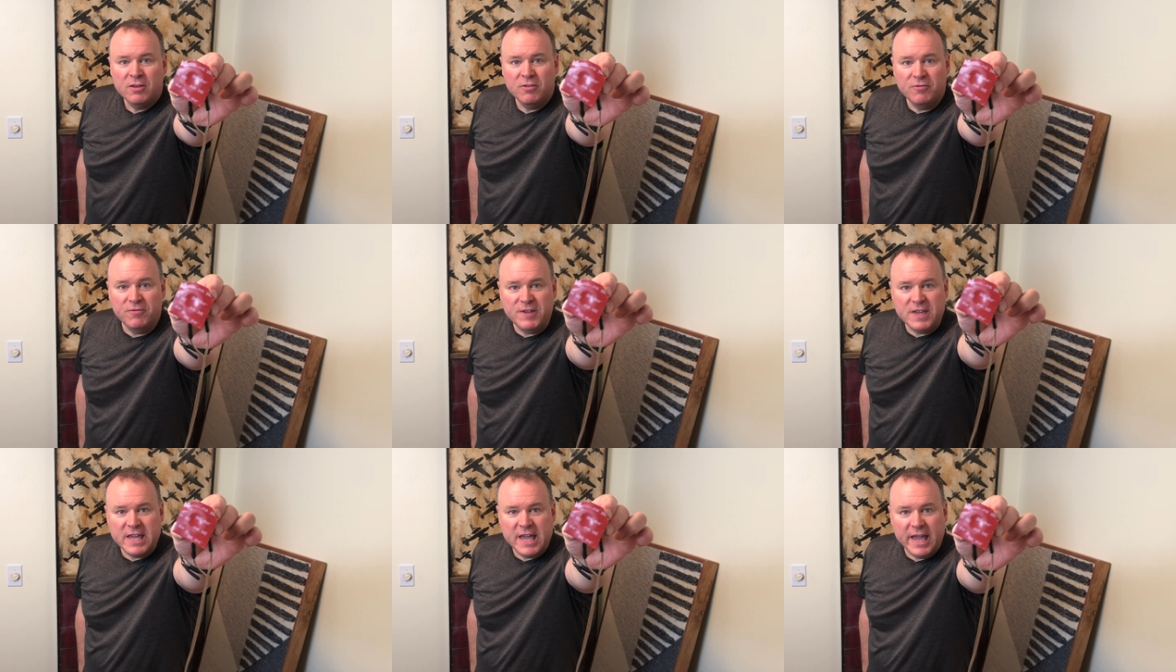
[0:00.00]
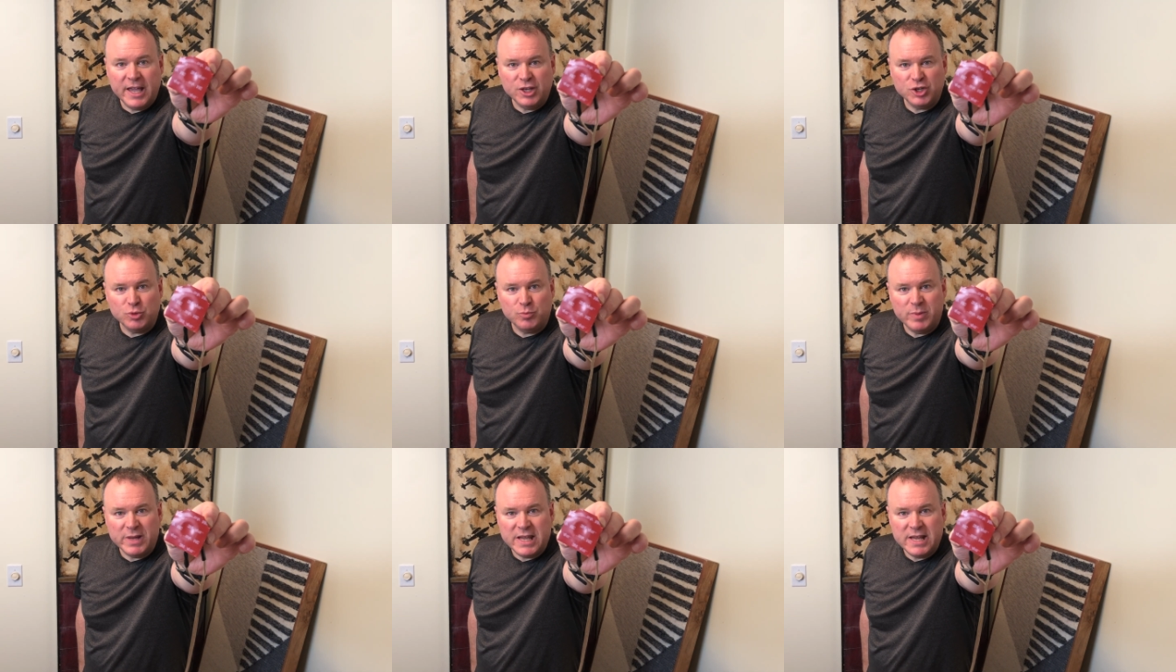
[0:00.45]

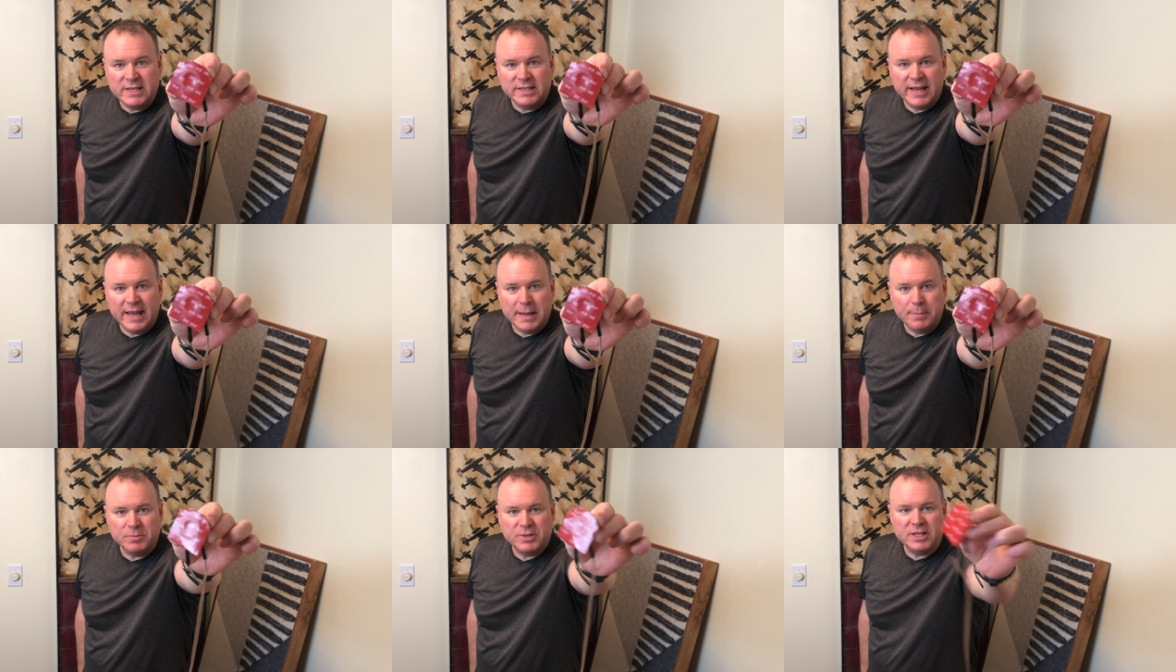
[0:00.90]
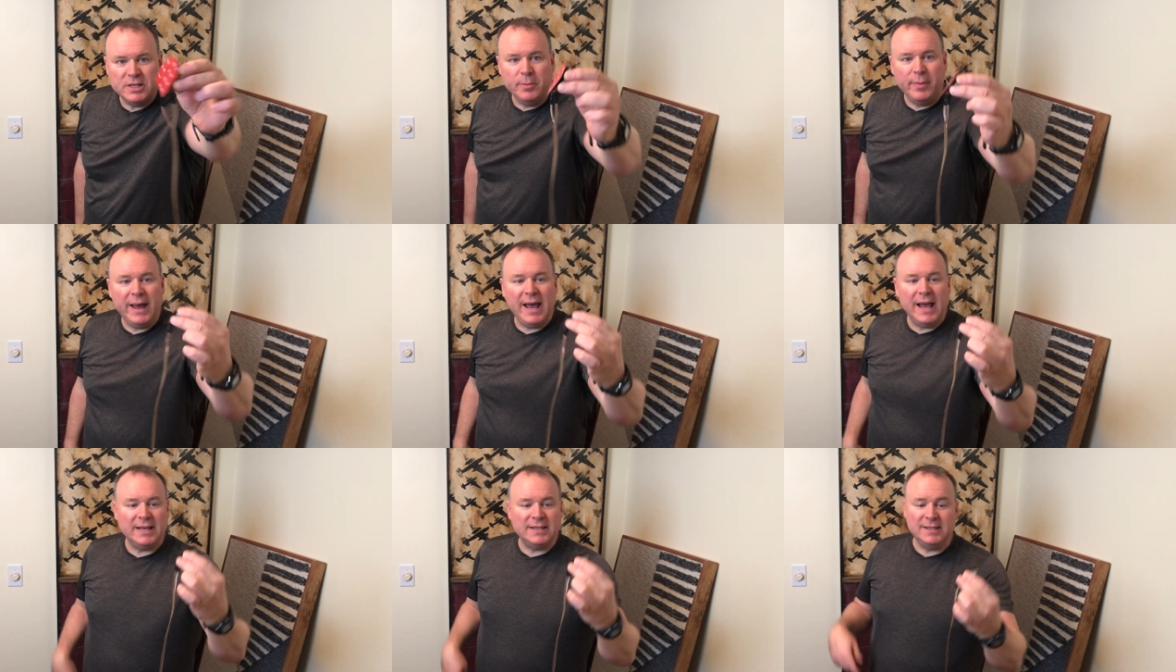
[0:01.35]
VHB tape to the
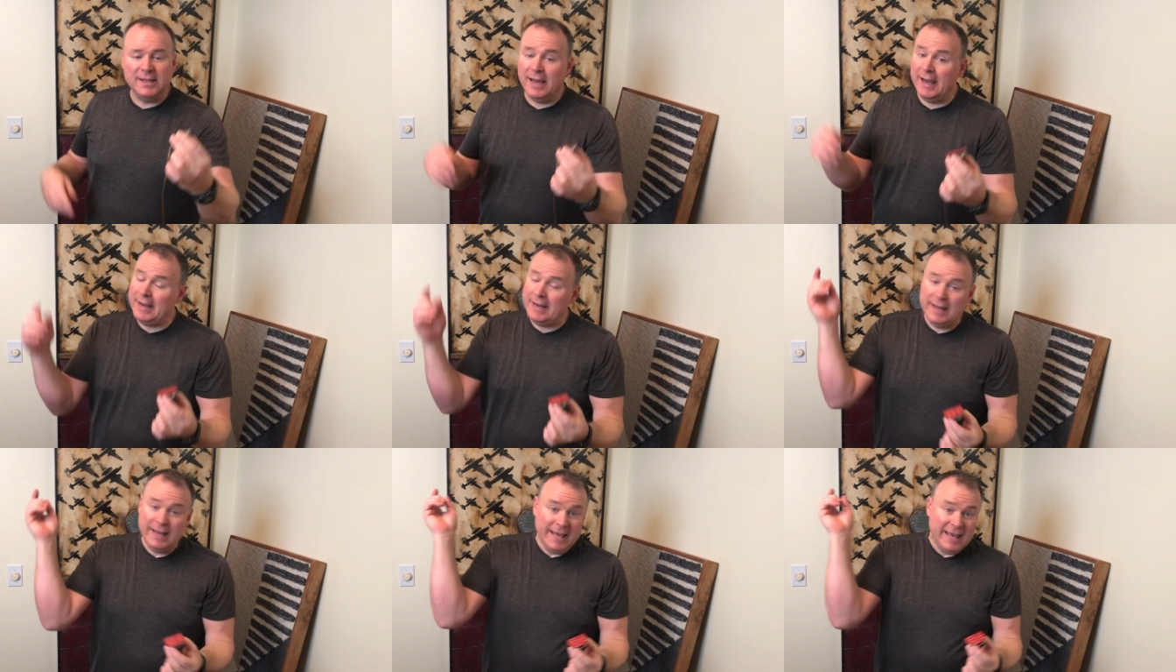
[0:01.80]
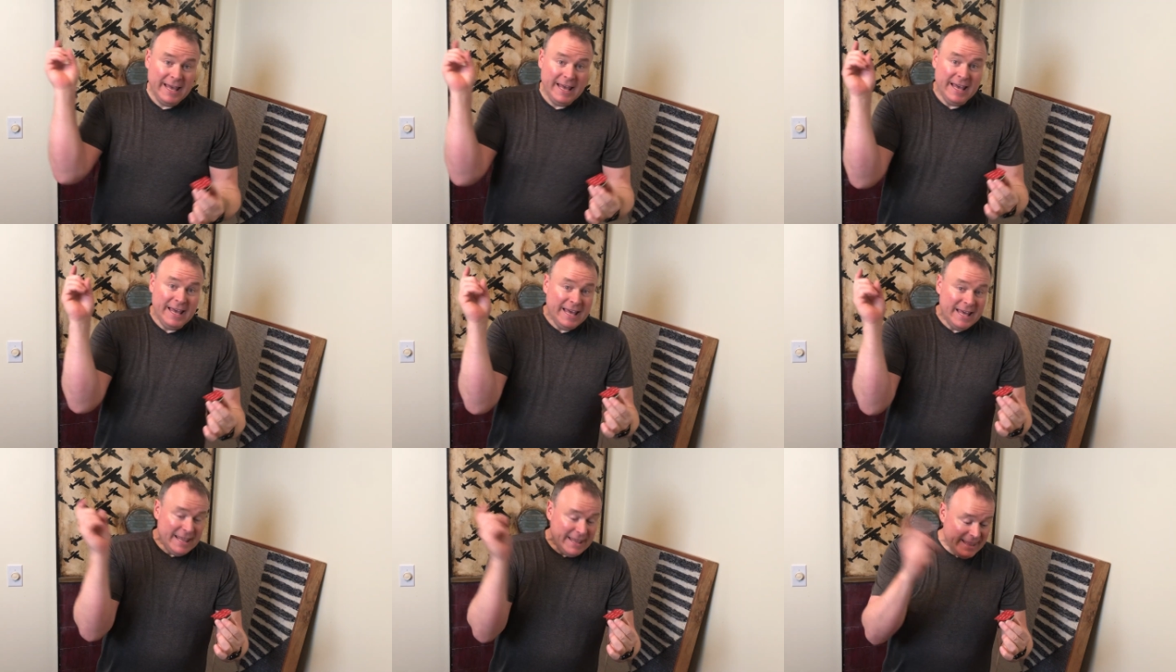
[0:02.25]
backside.
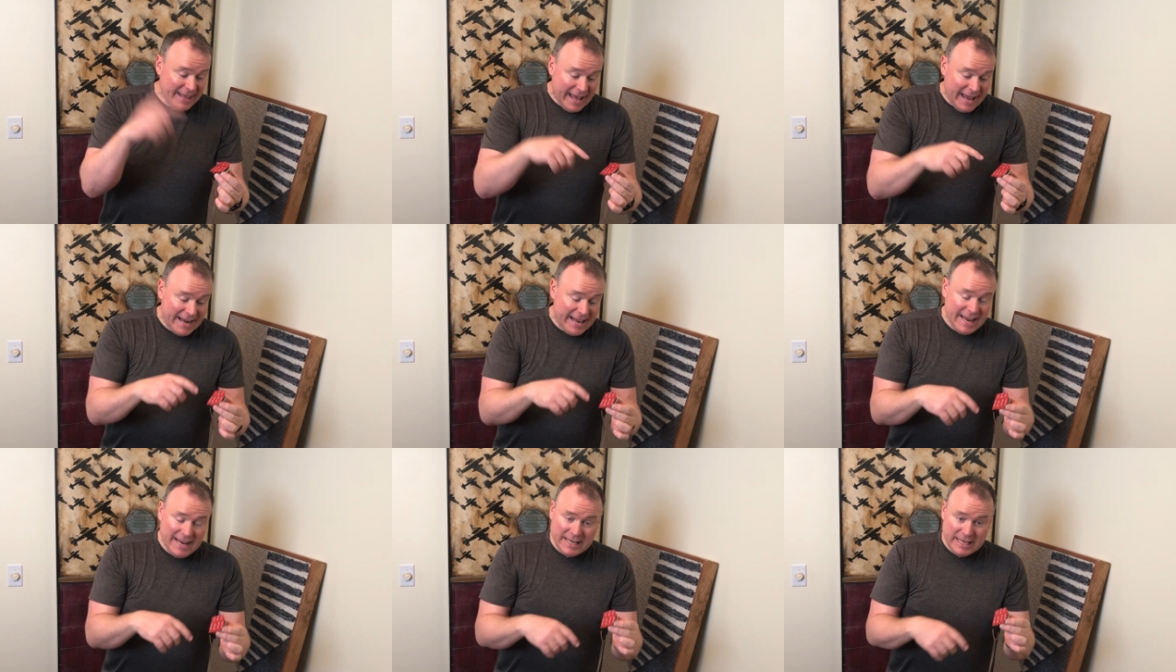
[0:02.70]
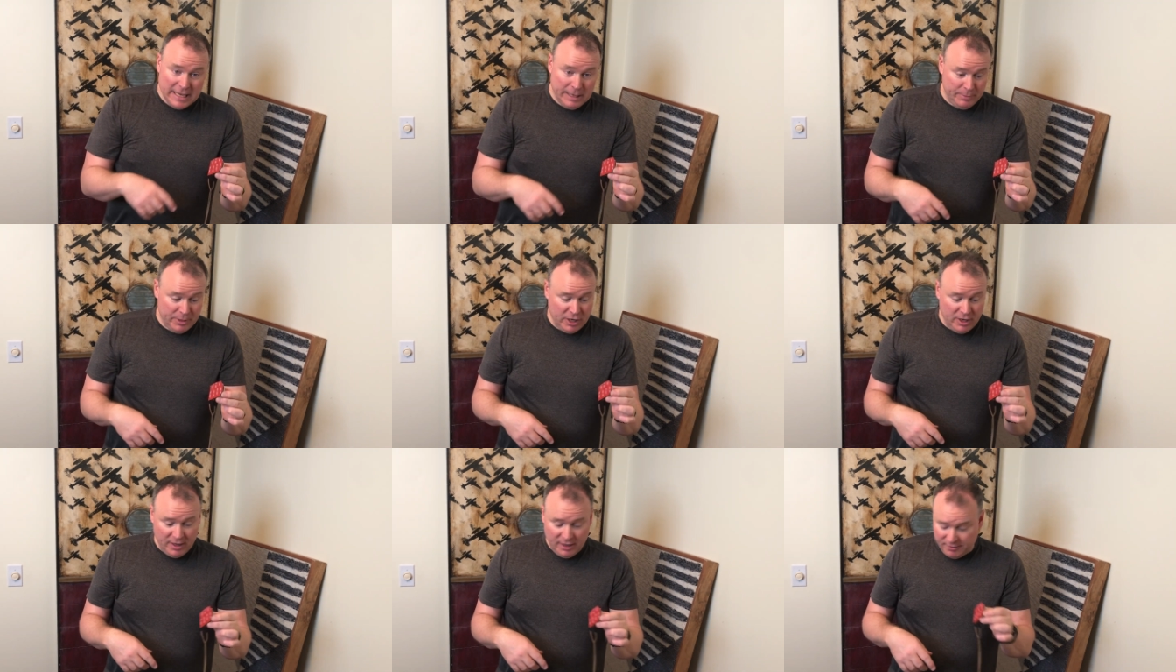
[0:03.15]
That ain't
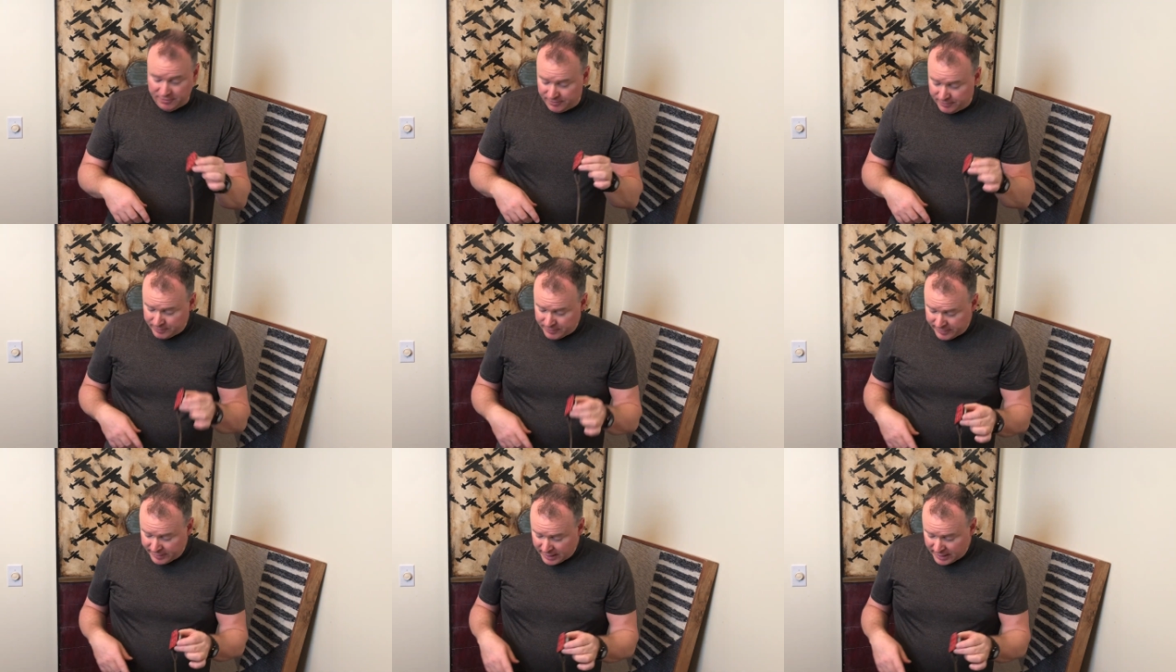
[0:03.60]
coming off.